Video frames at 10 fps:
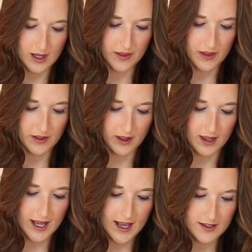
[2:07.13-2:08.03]
And then the
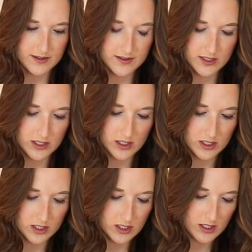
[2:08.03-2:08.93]
last,
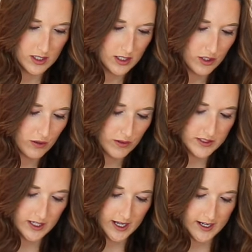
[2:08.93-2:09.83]
you're
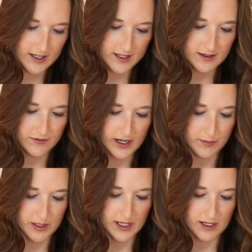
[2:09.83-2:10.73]
going to add in the
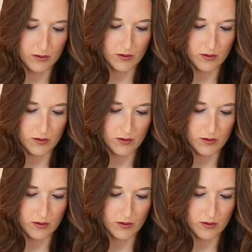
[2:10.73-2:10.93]
vitamin E